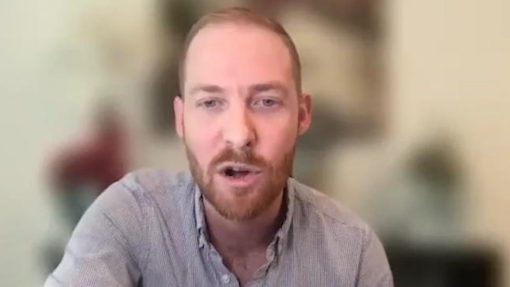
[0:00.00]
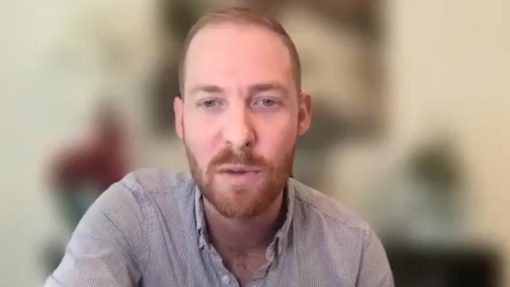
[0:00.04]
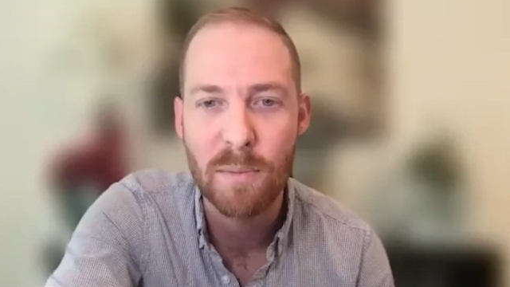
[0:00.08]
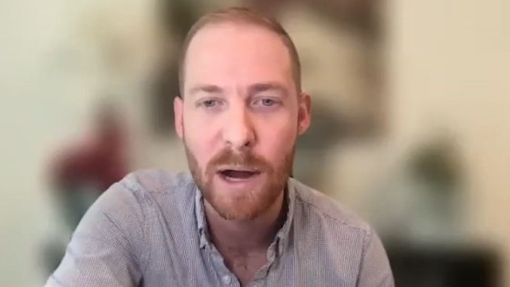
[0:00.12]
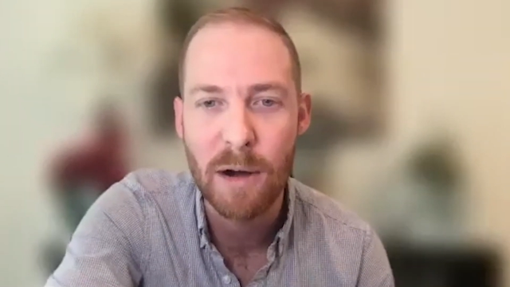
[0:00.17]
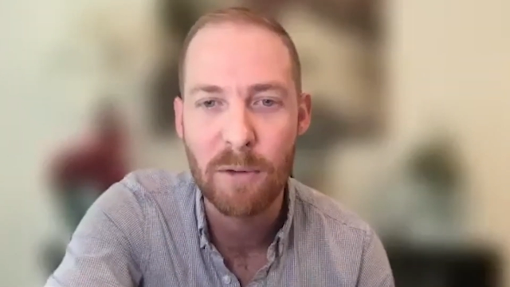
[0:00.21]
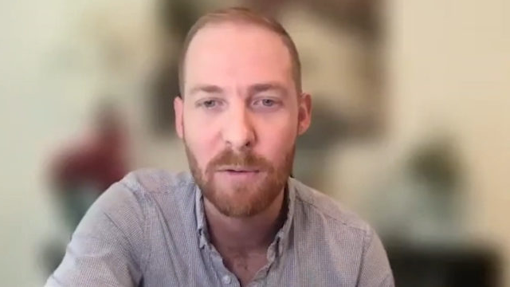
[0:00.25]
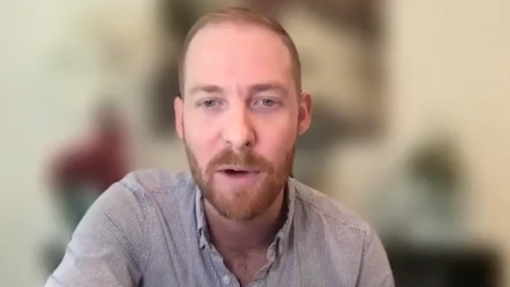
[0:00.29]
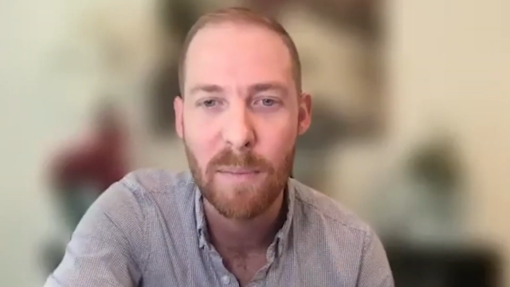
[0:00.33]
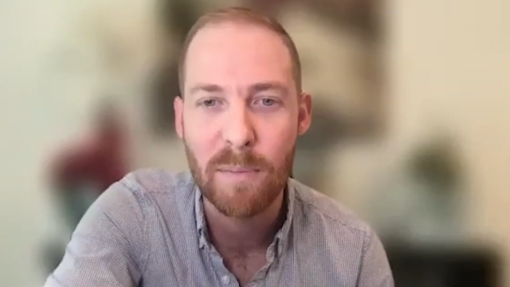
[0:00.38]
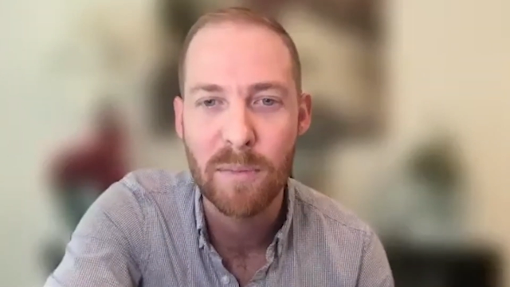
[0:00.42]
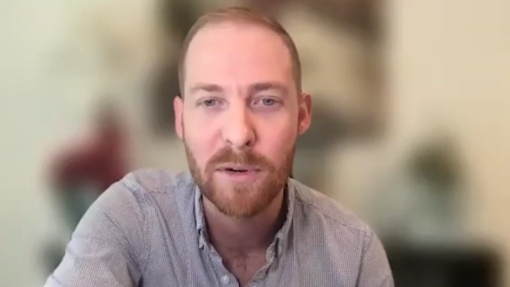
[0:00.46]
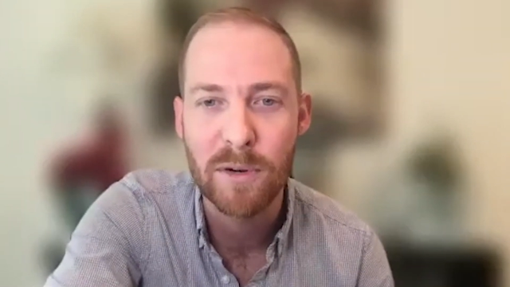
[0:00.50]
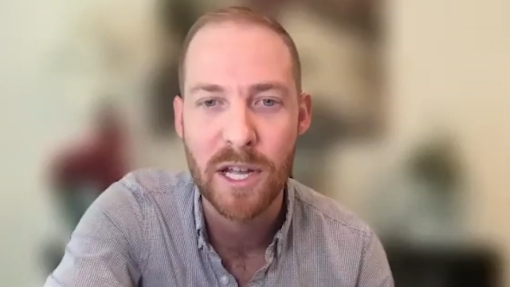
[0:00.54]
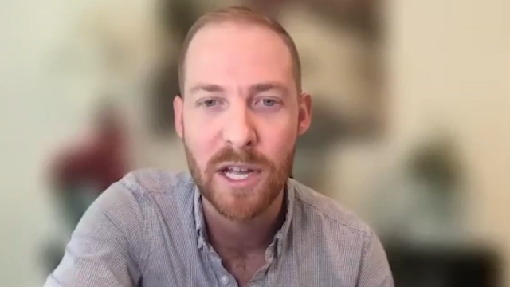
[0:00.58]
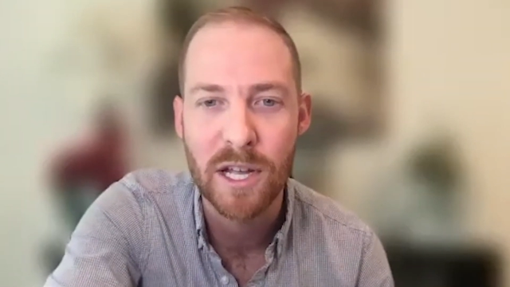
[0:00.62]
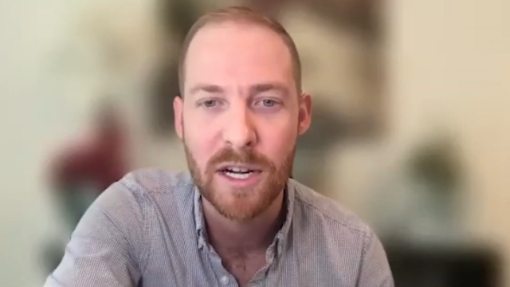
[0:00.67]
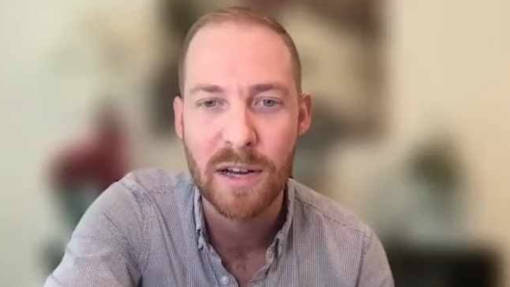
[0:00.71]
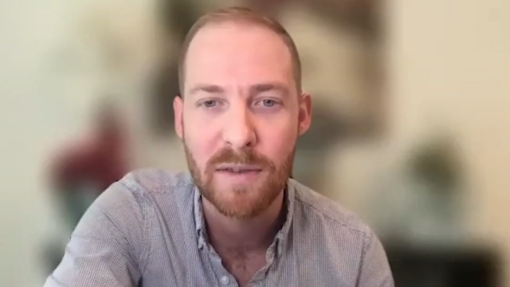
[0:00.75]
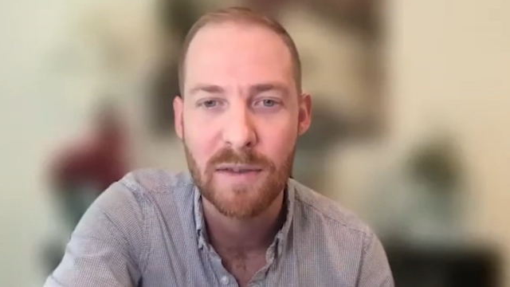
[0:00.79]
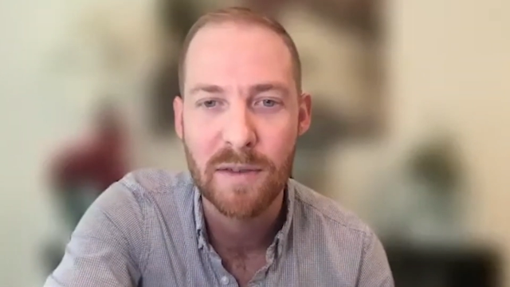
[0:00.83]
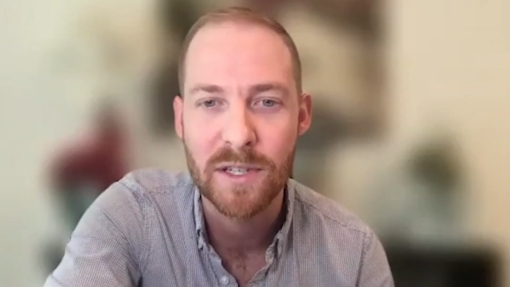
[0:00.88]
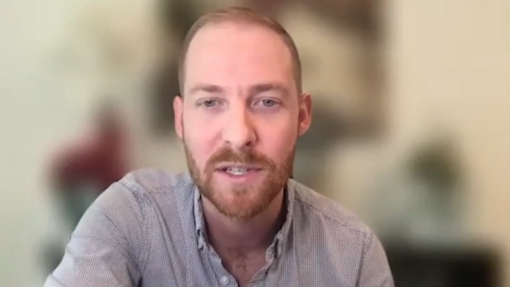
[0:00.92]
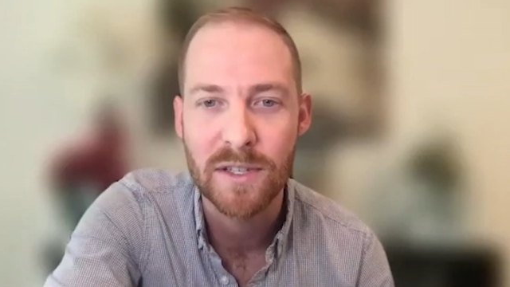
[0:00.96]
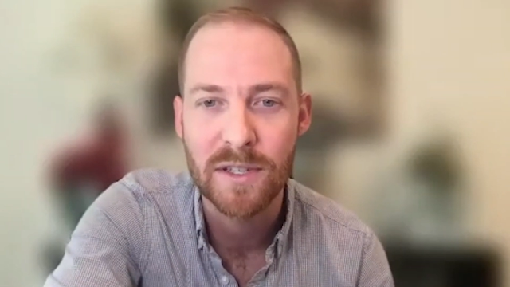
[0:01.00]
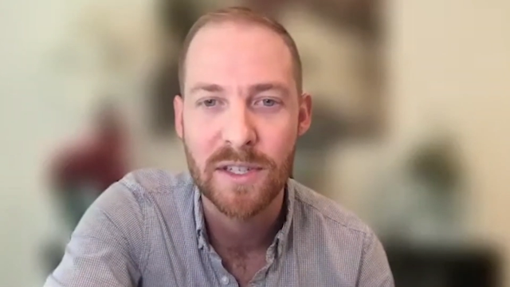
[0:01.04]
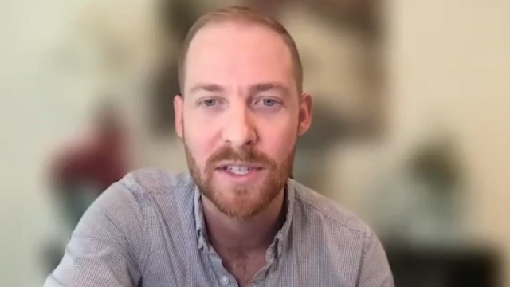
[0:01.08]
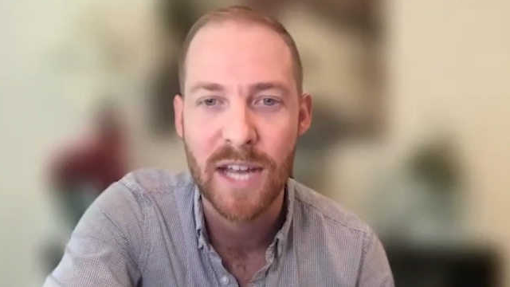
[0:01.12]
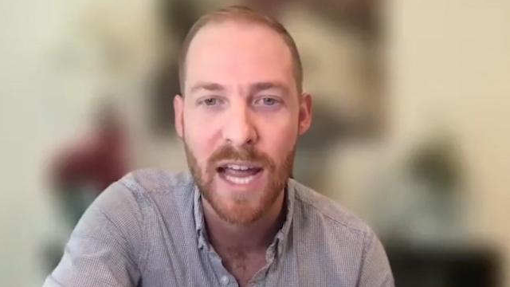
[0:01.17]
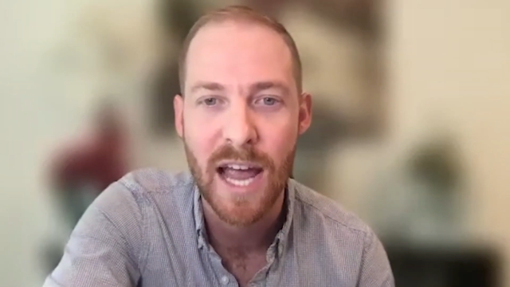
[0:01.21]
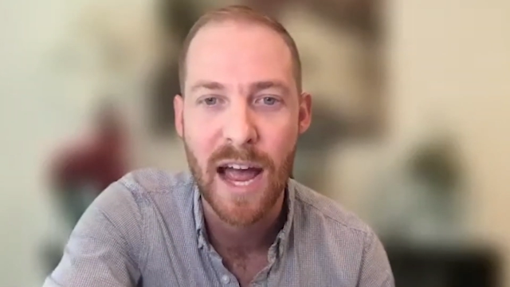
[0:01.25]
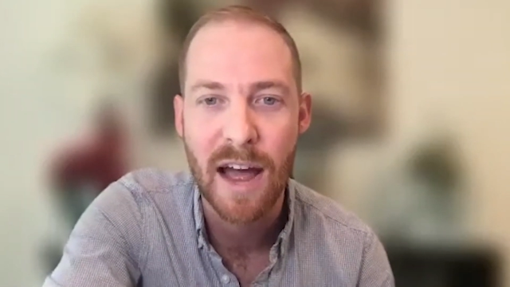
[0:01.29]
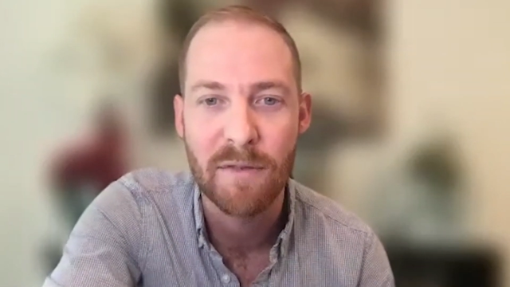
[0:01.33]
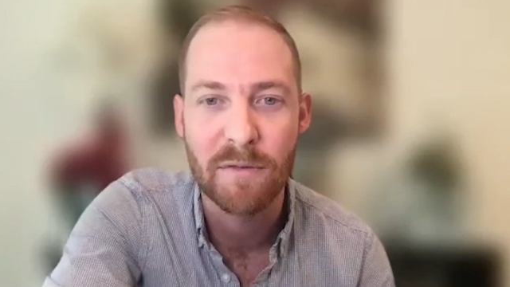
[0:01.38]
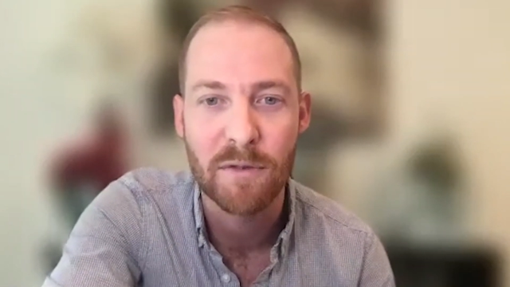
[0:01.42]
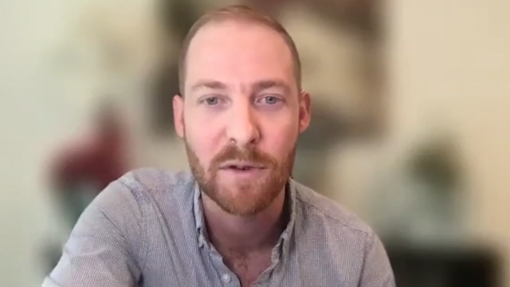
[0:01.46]
my representatives and
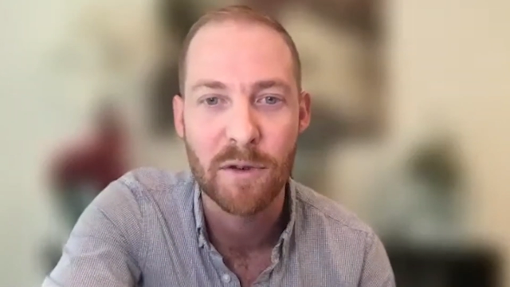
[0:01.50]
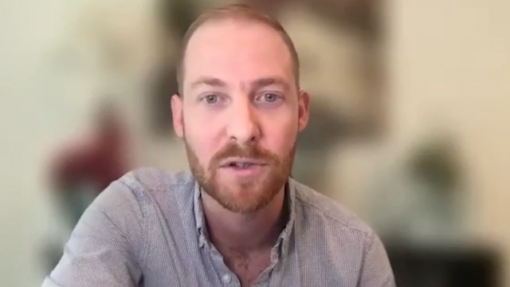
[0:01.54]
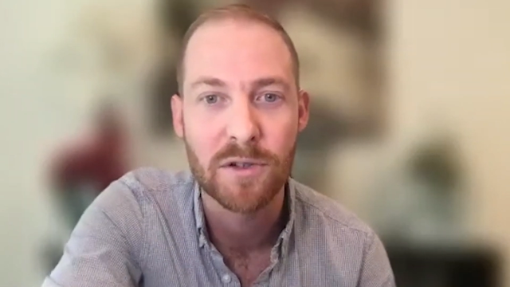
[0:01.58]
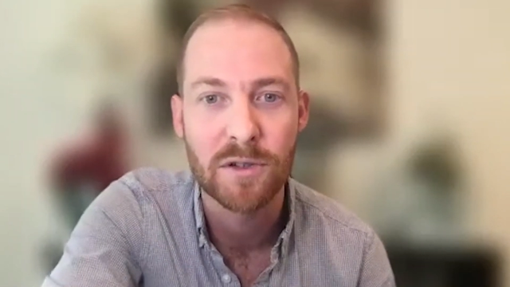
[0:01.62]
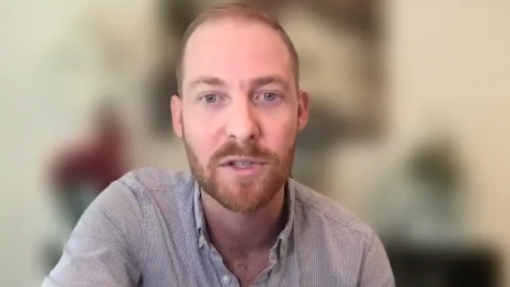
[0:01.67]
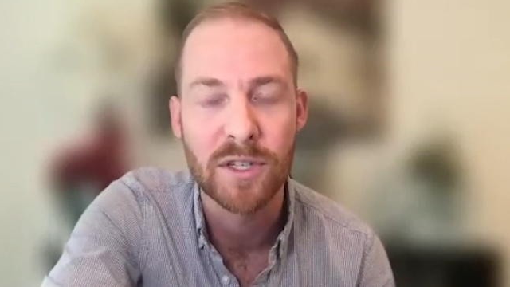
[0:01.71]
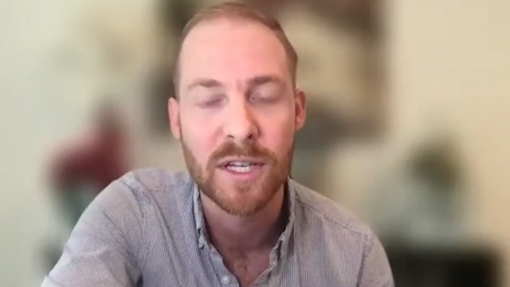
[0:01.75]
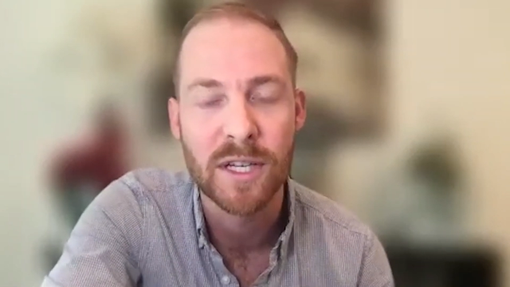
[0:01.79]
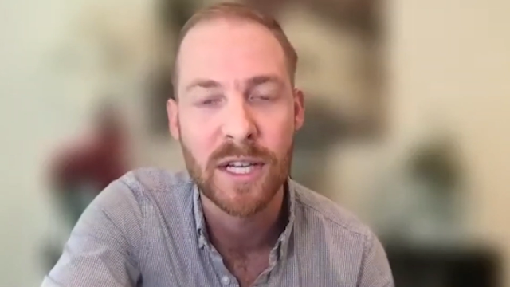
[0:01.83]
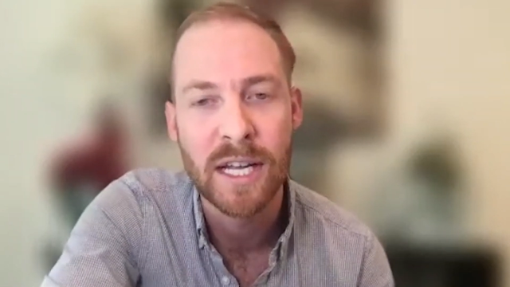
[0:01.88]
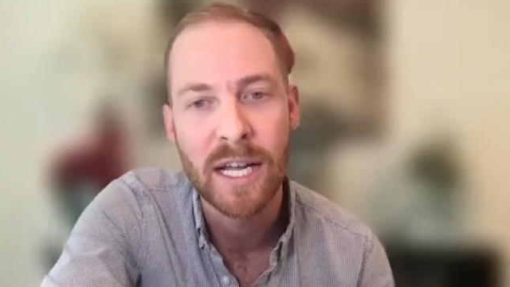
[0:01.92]
staffers